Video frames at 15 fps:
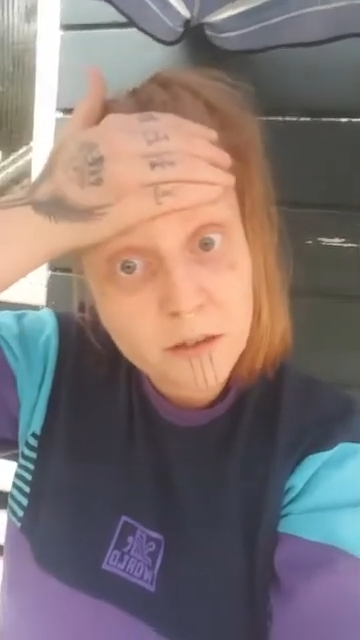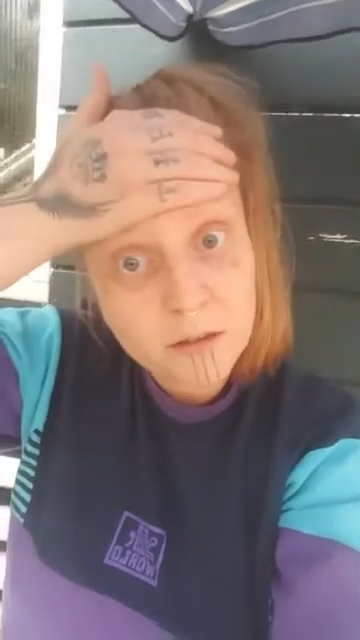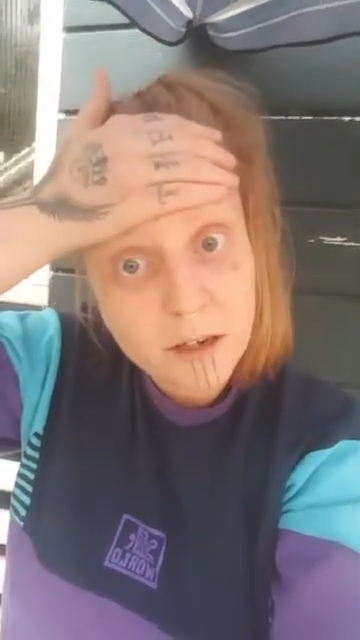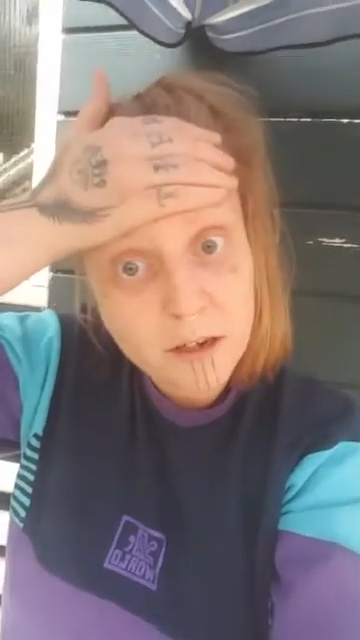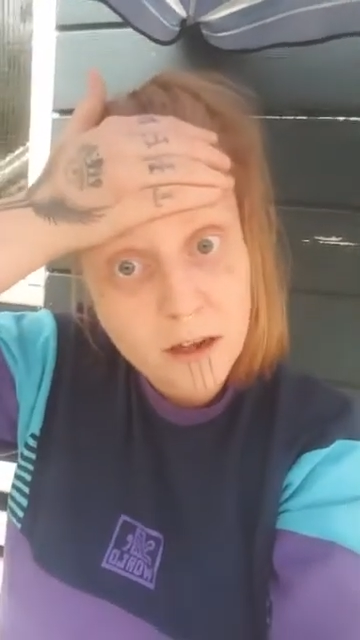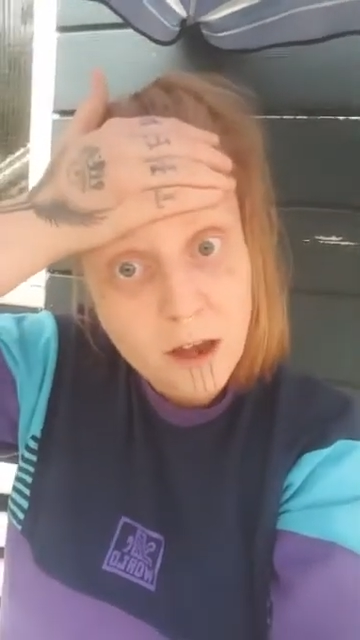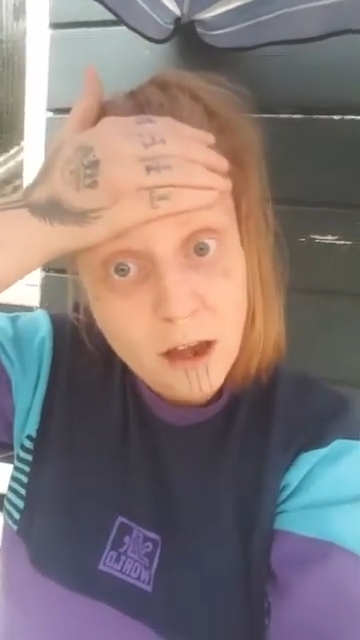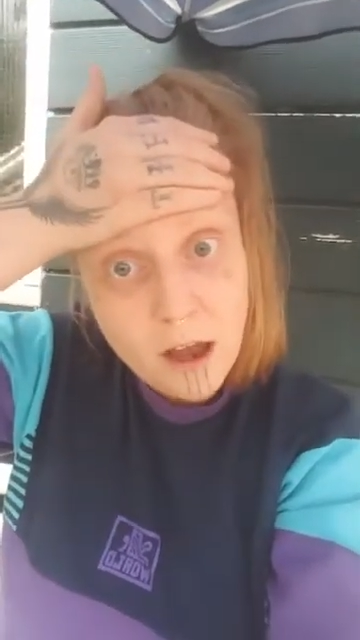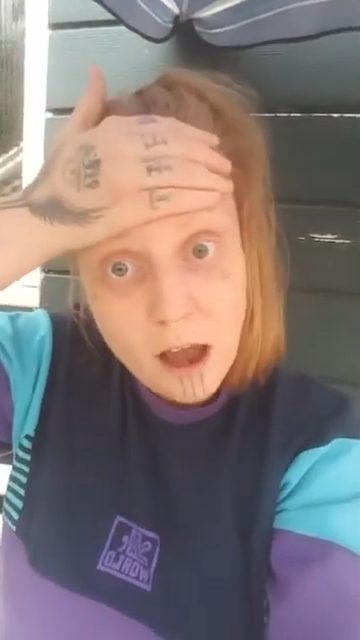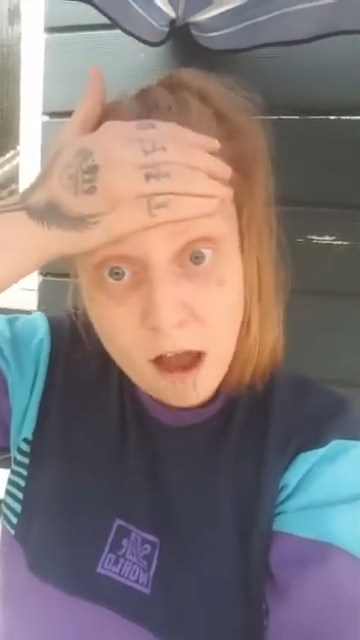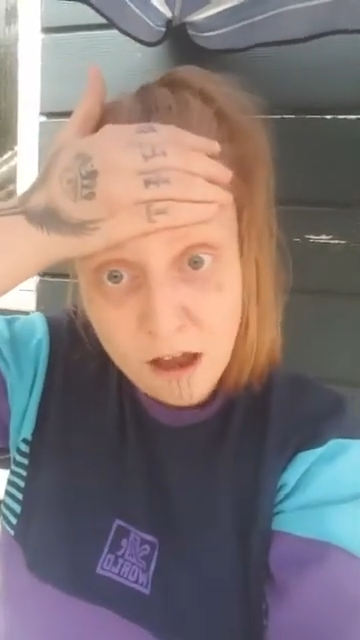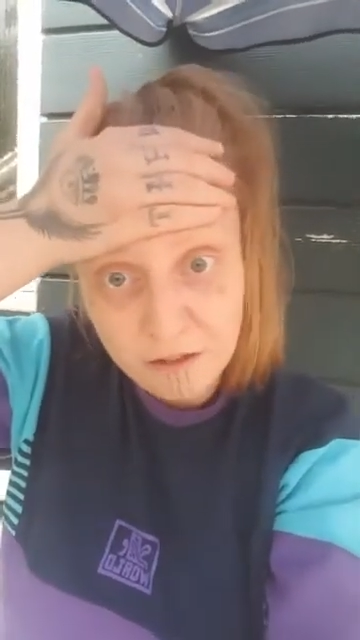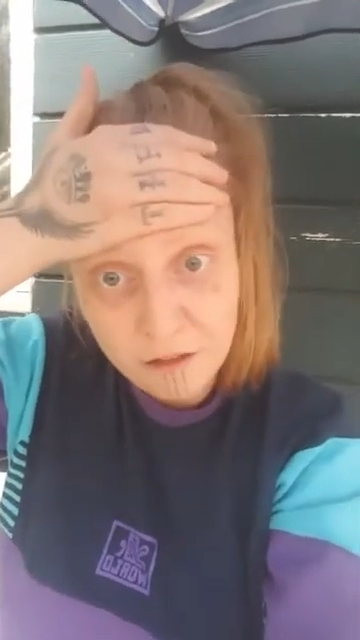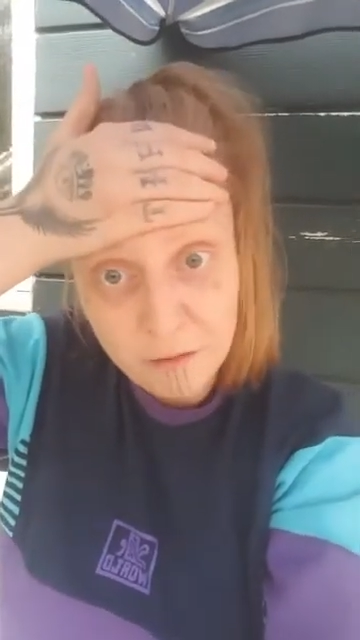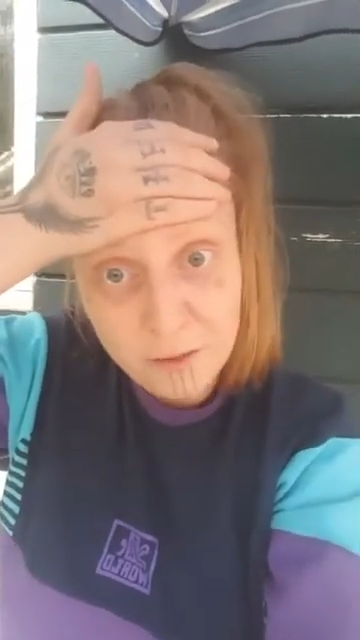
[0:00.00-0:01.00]
it's like,
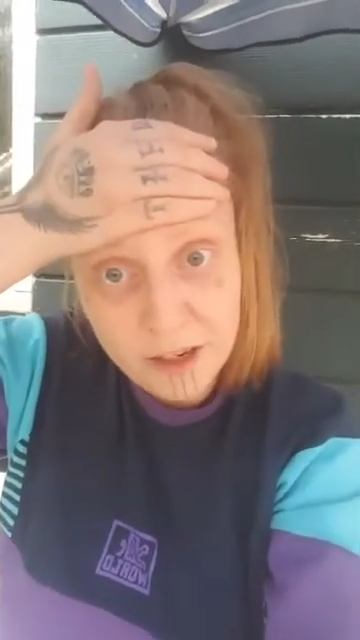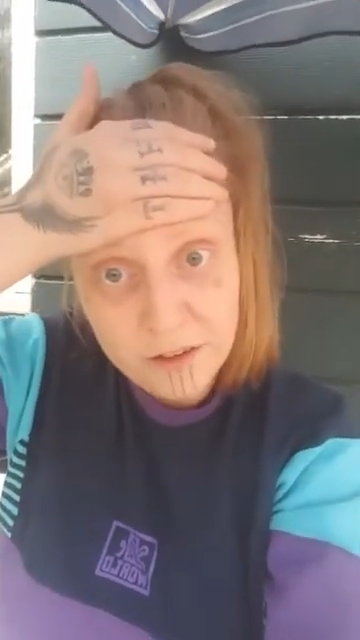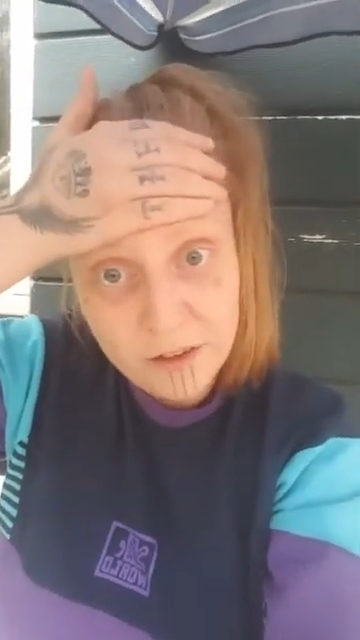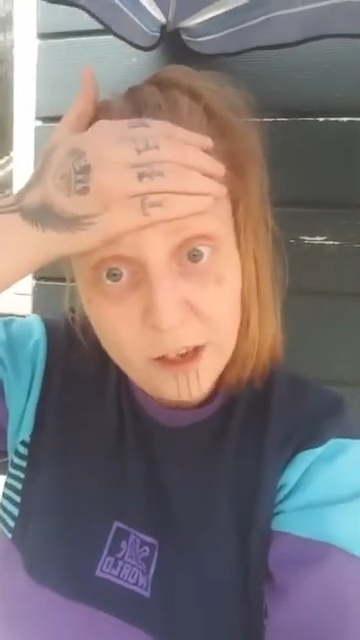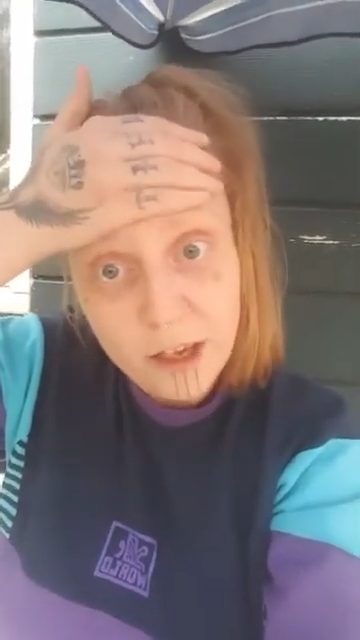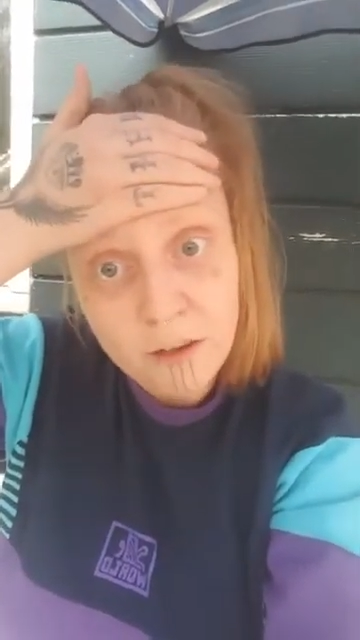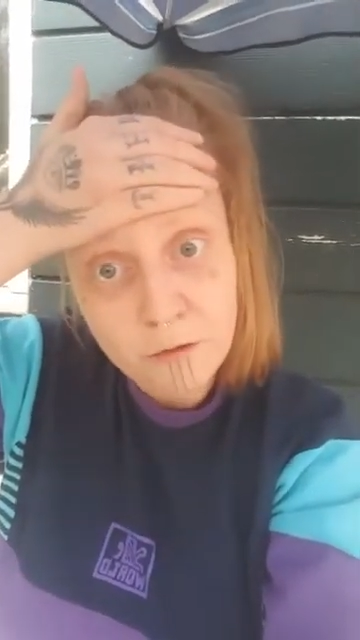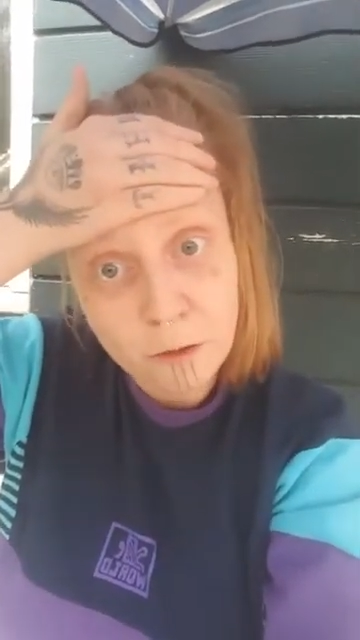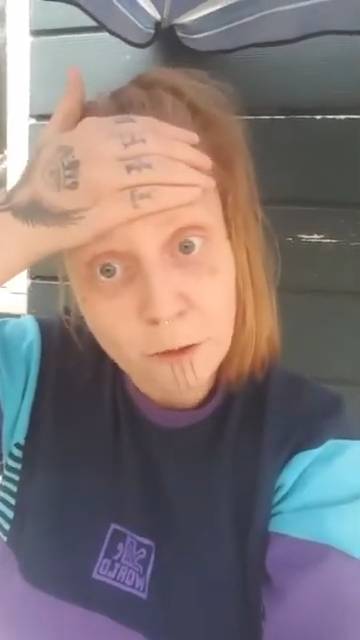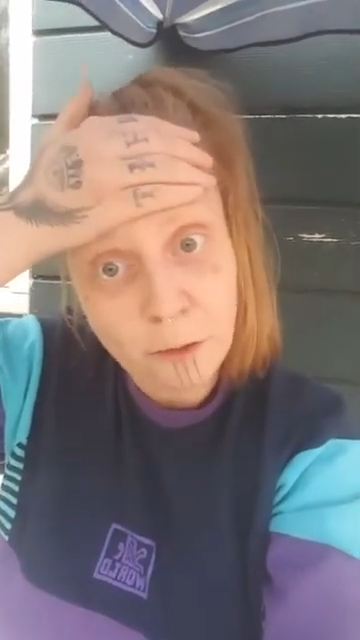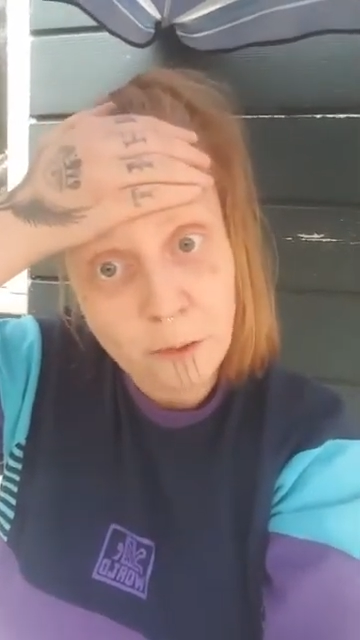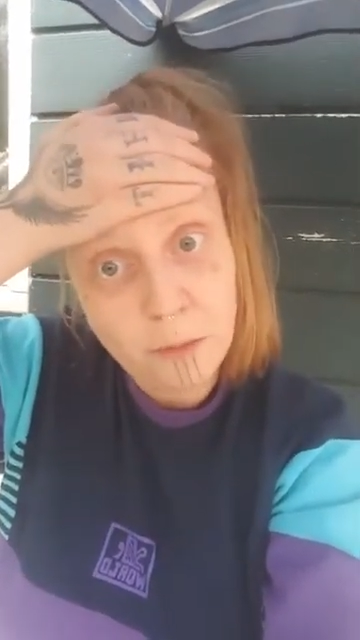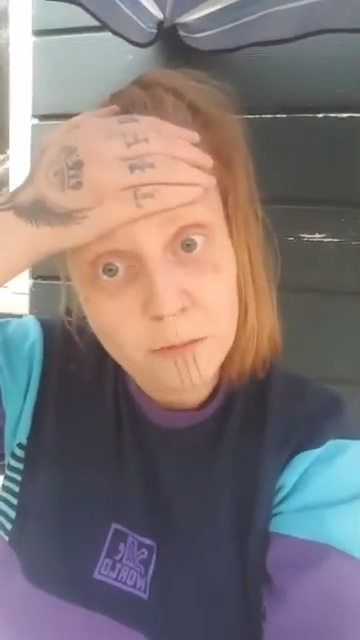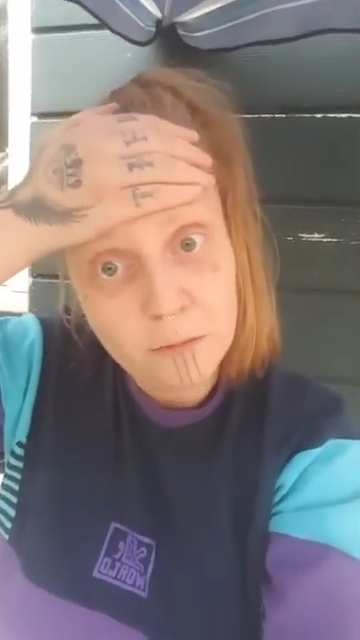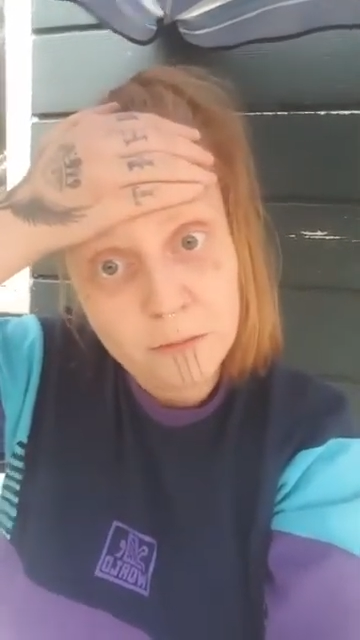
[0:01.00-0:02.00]
half of me is evil.